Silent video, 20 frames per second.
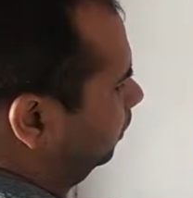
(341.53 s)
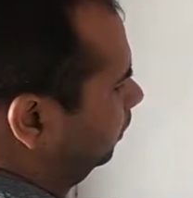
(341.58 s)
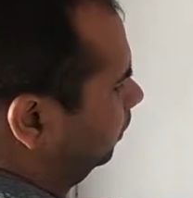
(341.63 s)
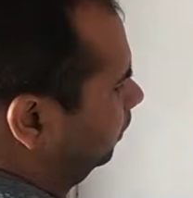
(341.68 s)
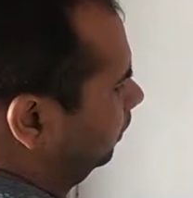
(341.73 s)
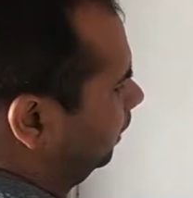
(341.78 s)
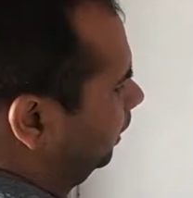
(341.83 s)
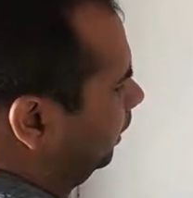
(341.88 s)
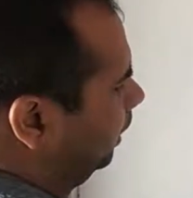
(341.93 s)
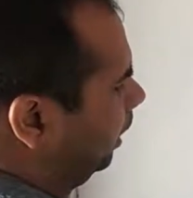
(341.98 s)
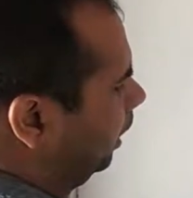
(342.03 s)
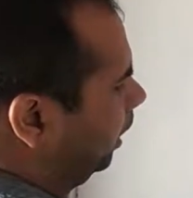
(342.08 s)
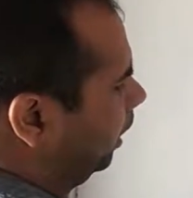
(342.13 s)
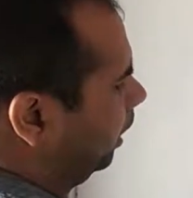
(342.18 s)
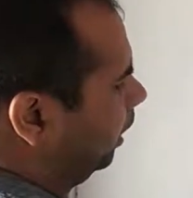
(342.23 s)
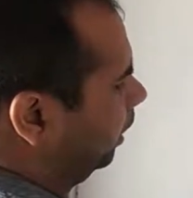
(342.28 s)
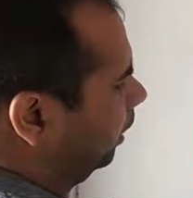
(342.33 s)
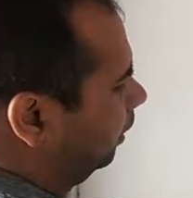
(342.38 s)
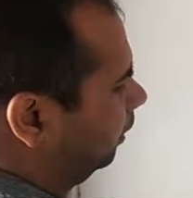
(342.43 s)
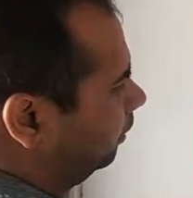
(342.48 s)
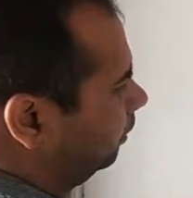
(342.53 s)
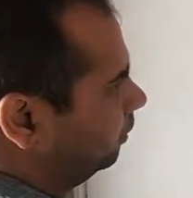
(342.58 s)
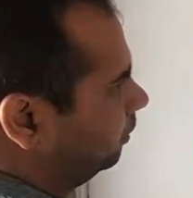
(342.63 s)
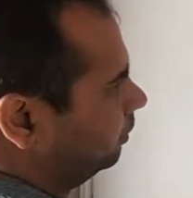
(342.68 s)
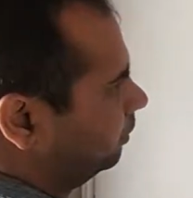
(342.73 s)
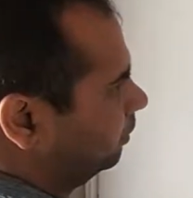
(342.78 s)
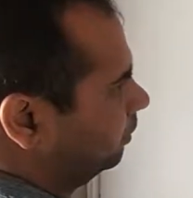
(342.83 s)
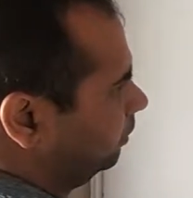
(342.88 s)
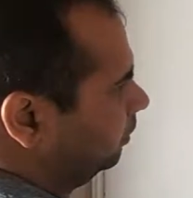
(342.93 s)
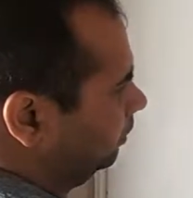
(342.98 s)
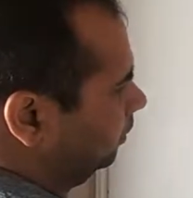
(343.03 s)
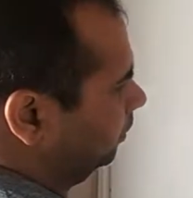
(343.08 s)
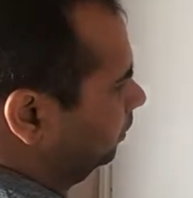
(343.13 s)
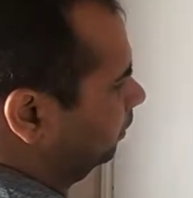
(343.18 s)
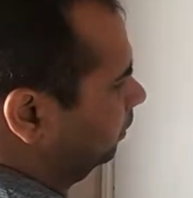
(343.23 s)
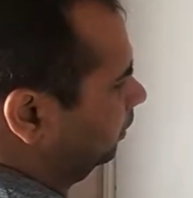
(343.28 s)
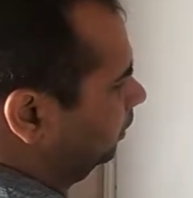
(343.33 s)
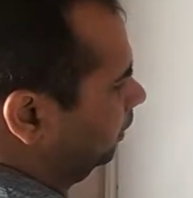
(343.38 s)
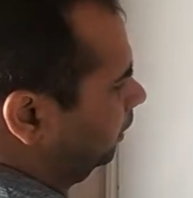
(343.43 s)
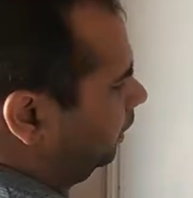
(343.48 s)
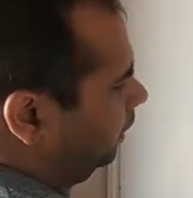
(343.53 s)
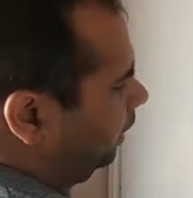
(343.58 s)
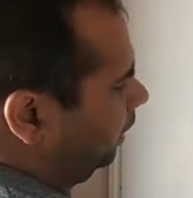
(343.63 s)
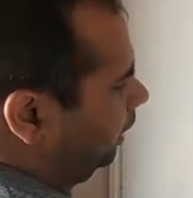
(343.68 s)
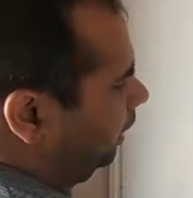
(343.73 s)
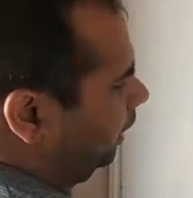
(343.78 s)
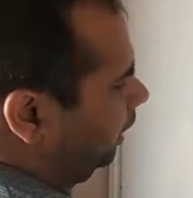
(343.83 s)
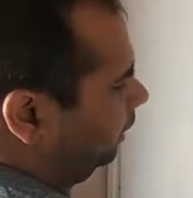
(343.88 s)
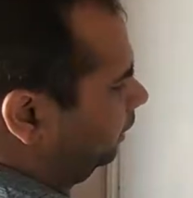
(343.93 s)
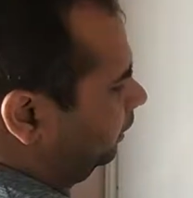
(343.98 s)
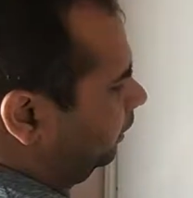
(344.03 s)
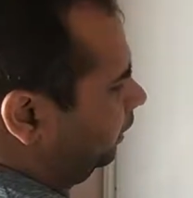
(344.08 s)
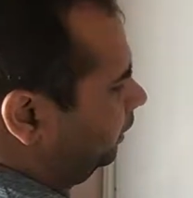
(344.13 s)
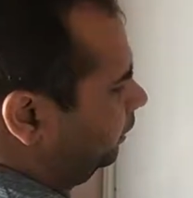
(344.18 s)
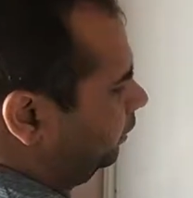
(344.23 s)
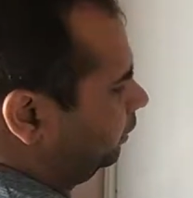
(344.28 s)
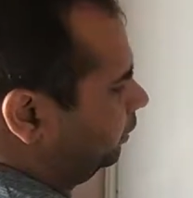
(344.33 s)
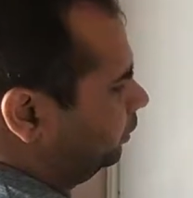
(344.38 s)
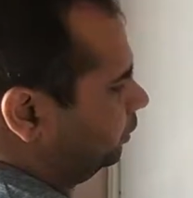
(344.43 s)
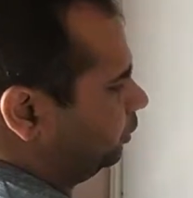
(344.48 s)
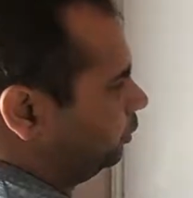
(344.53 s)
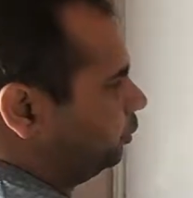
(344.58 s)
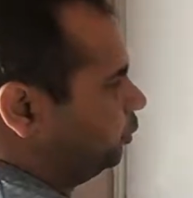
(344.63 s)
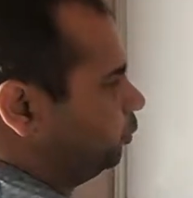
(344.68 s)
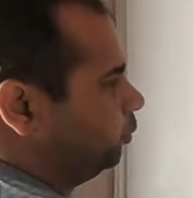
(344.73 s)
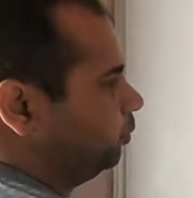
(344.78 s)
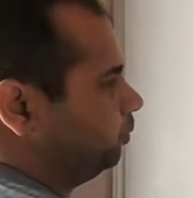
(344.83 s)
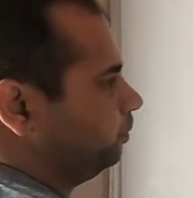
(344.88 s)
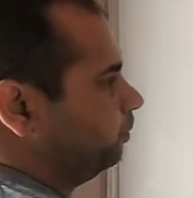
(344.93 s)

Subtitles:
then R, and then U.